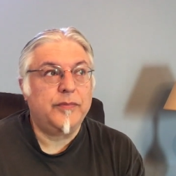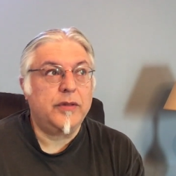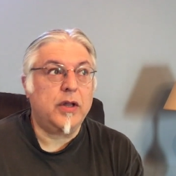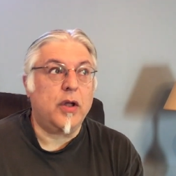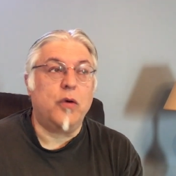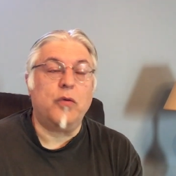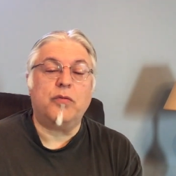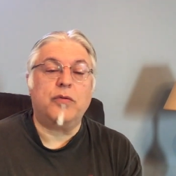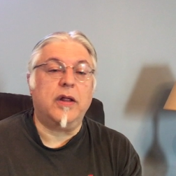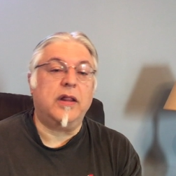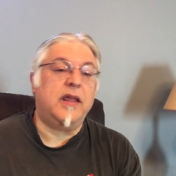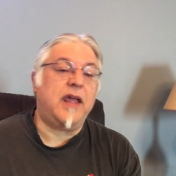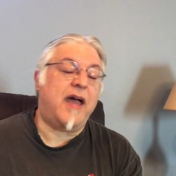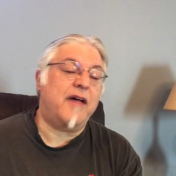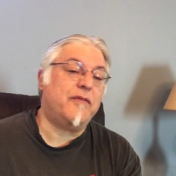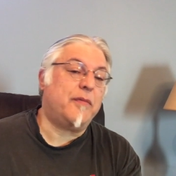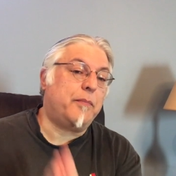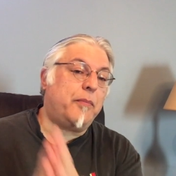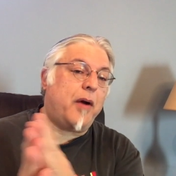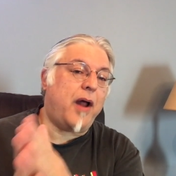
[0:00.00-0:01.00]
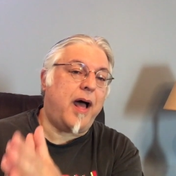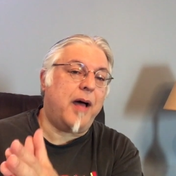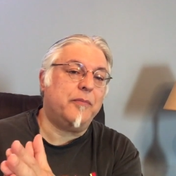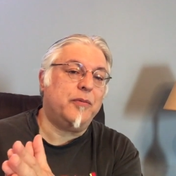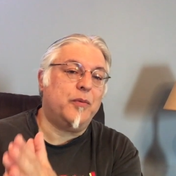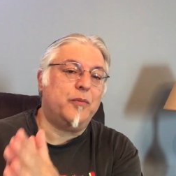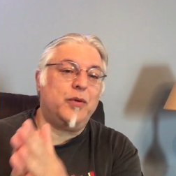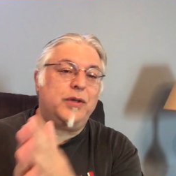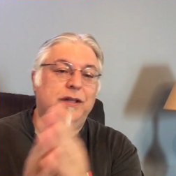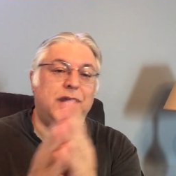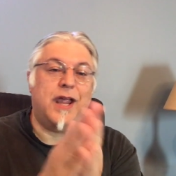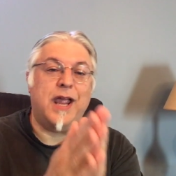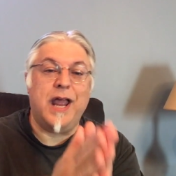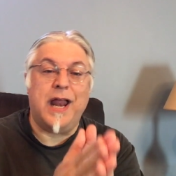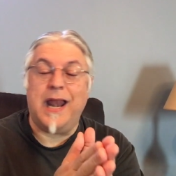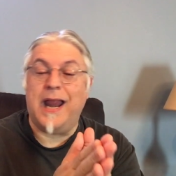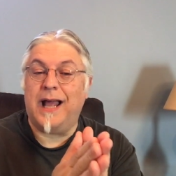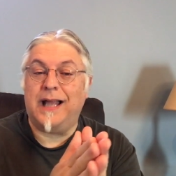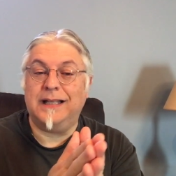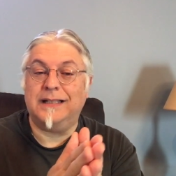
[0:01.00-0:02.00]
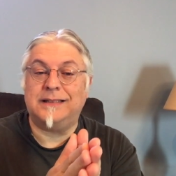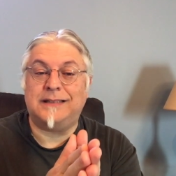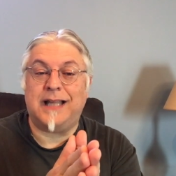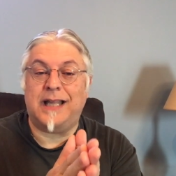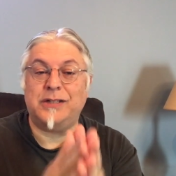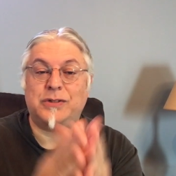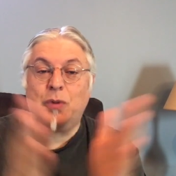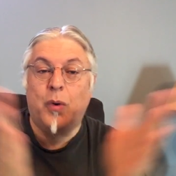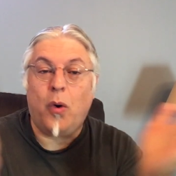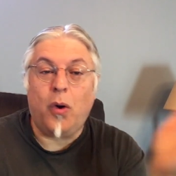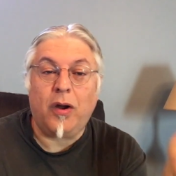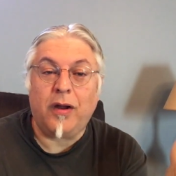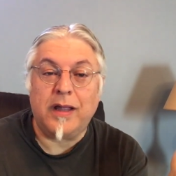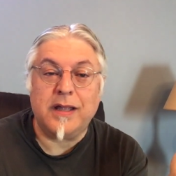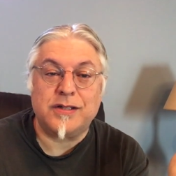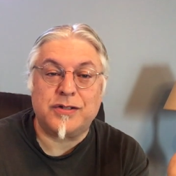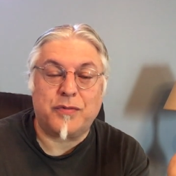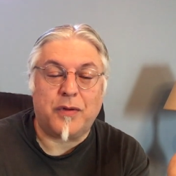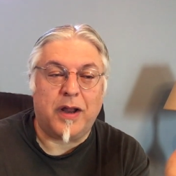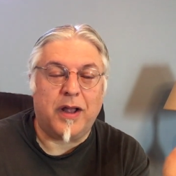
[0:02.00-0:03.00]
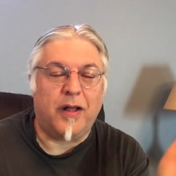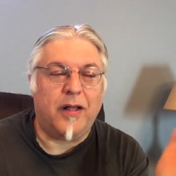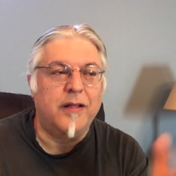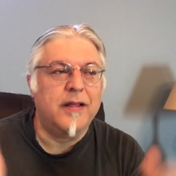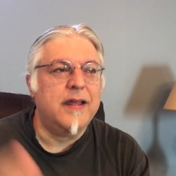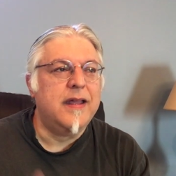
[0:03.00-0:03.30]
don't really have a problem with the United States or Israel,